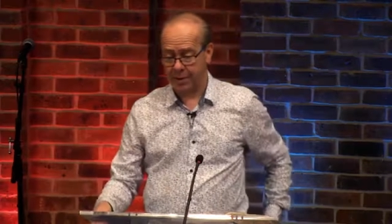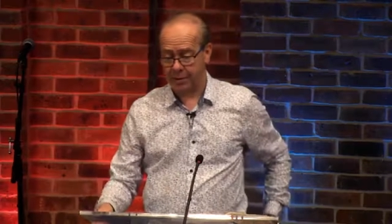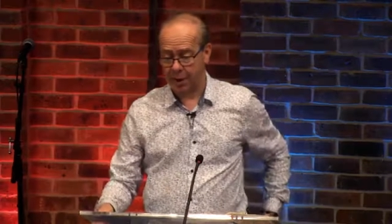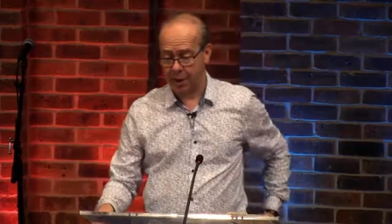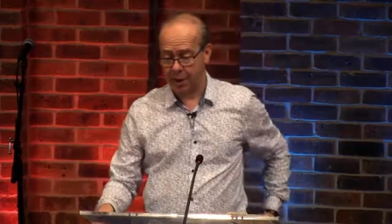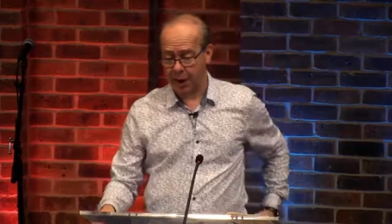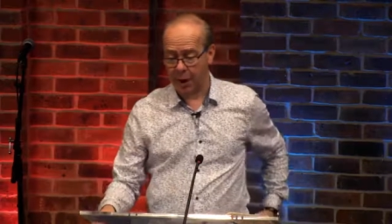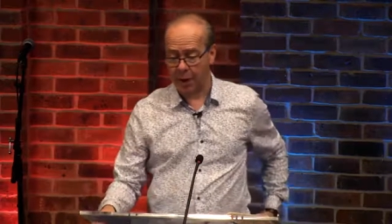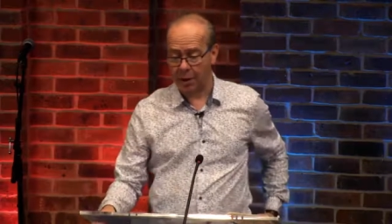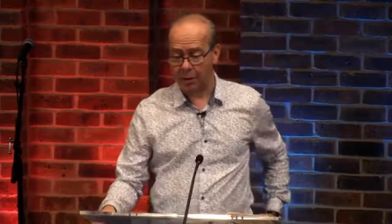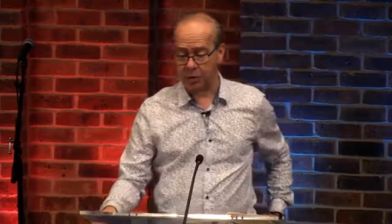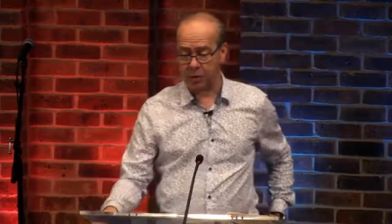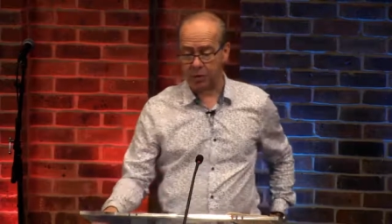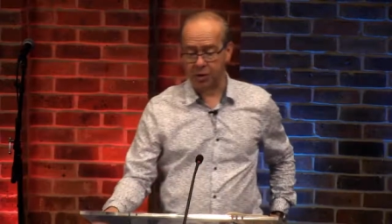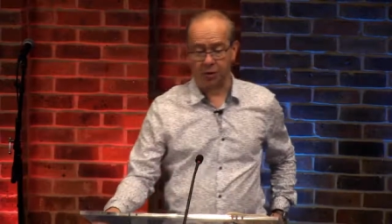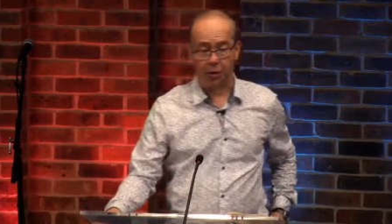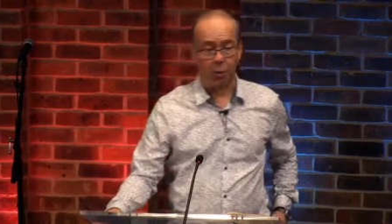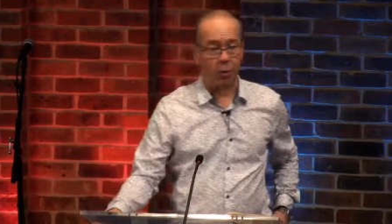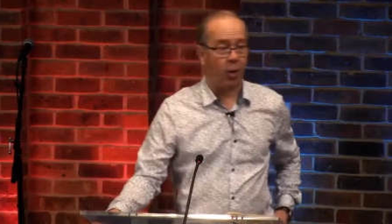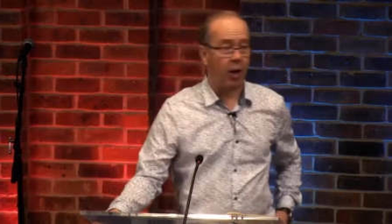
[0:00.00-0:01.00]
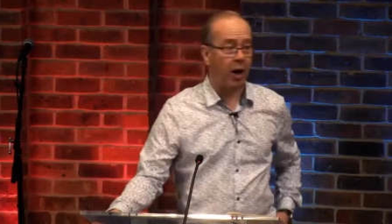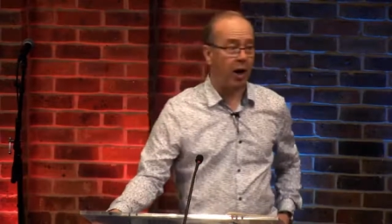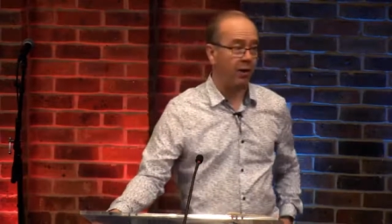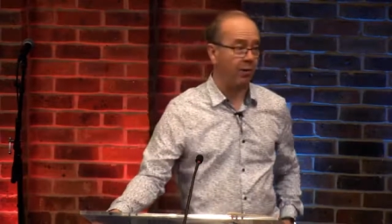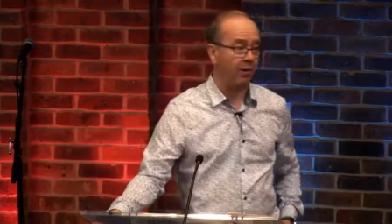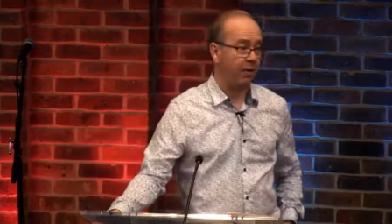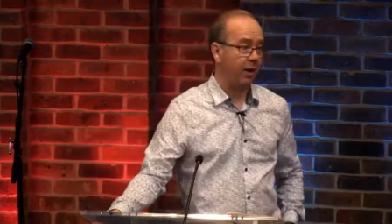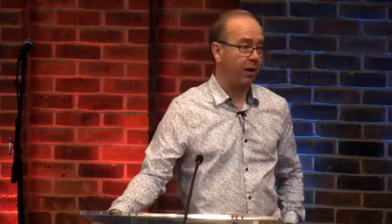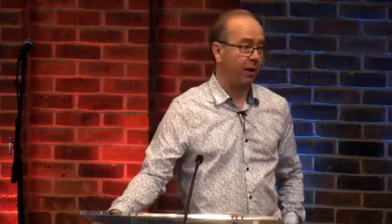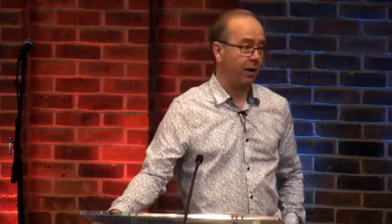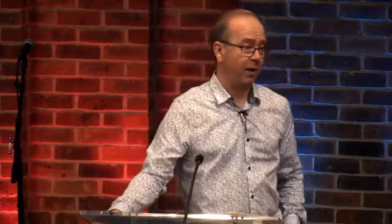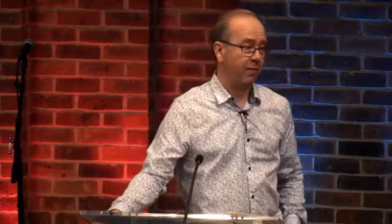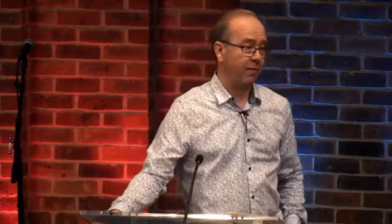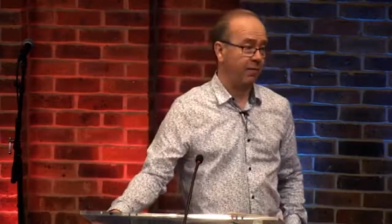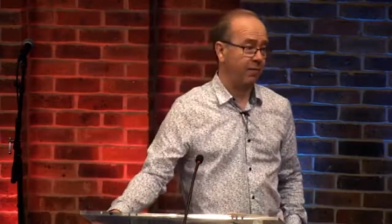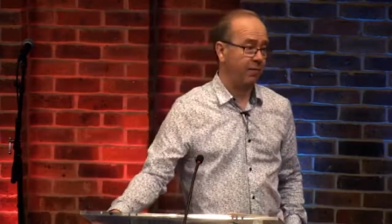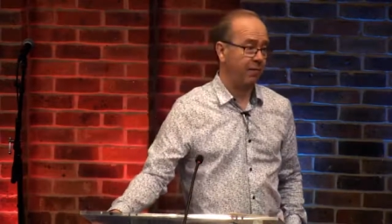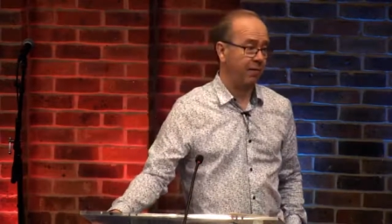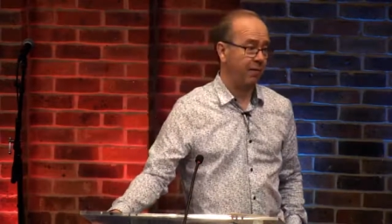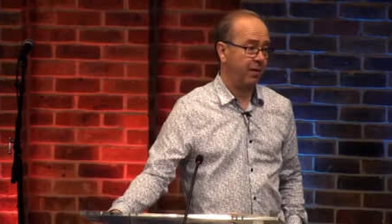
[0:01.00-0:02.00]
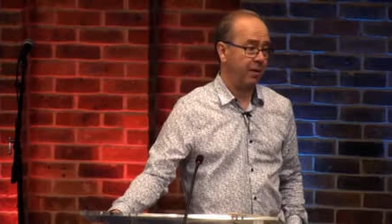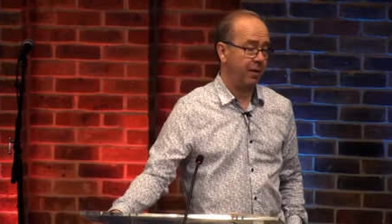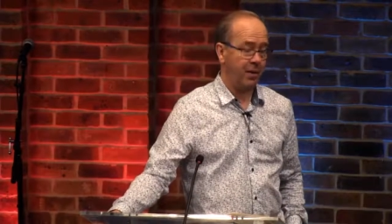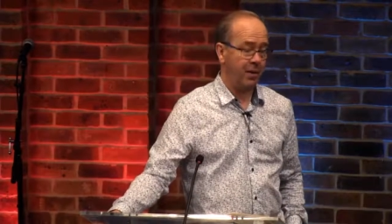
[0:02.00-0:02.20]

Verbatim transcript: the close of a way of life